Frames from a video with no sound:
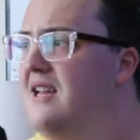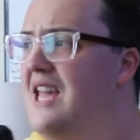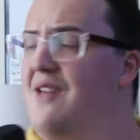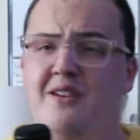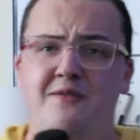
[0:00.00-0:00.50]

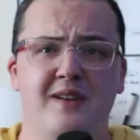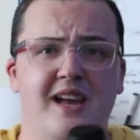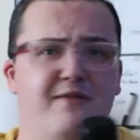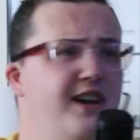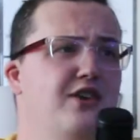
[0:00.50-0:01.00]
Even for
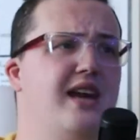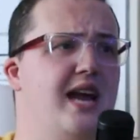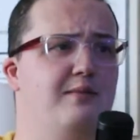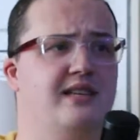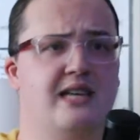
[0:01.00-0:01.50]
like video
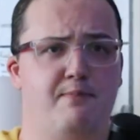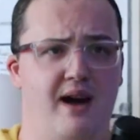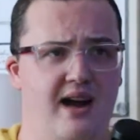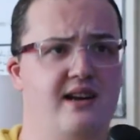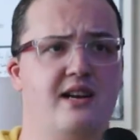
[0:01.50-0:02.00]
games, like it
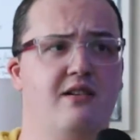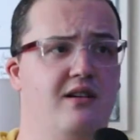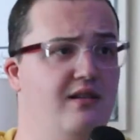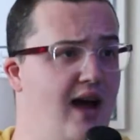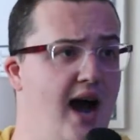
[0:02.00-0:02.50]
pioneered
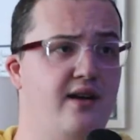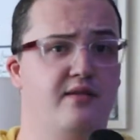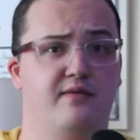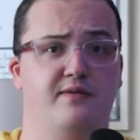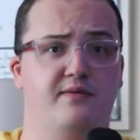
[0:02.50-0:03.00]
a lot
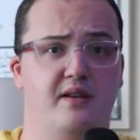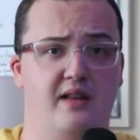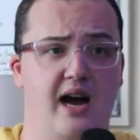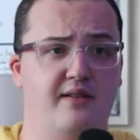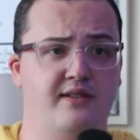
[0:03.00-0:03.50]
of
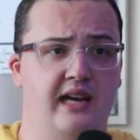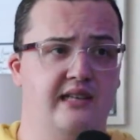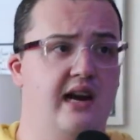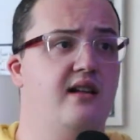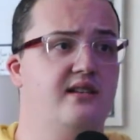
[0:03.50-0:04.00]

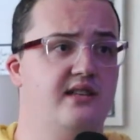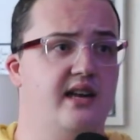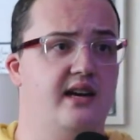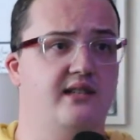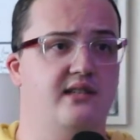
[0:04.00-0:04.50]
technology
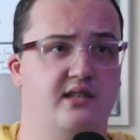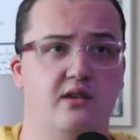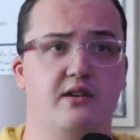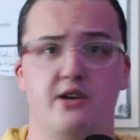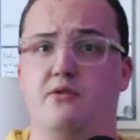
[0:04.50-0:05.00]
that is
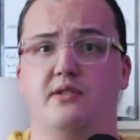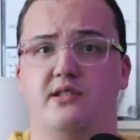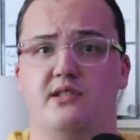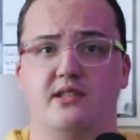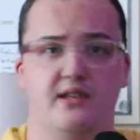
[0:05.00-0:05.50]
still
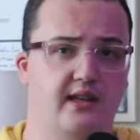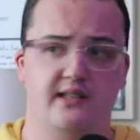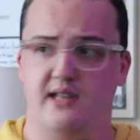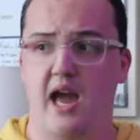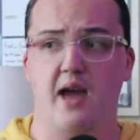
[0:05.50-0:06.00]
used to
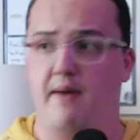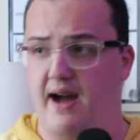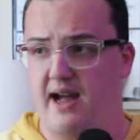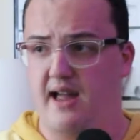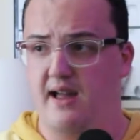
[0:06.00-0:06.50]
this day
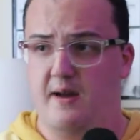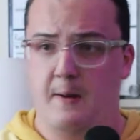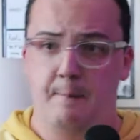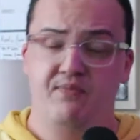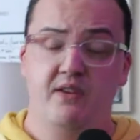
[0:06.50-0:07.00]
by
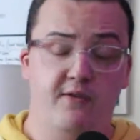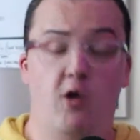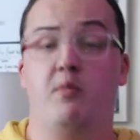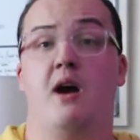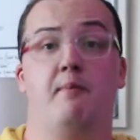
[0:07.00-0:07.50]

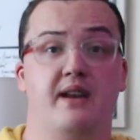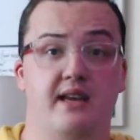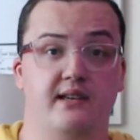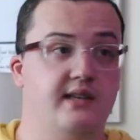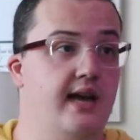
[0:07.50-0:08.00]
film
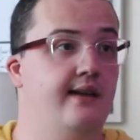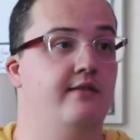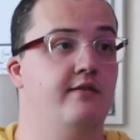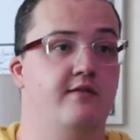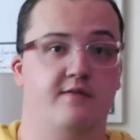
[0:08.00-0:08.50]
companies
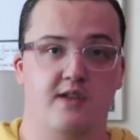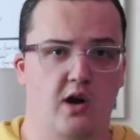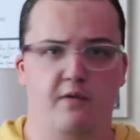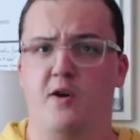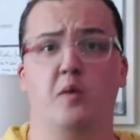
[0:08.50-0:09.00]
and
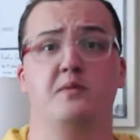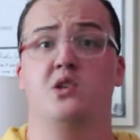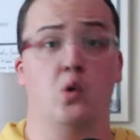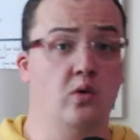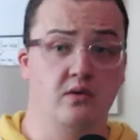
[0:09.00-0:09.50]
film
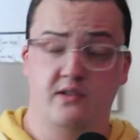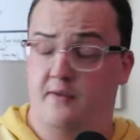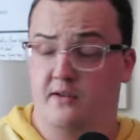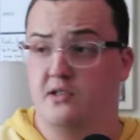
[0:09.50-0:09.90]
schools for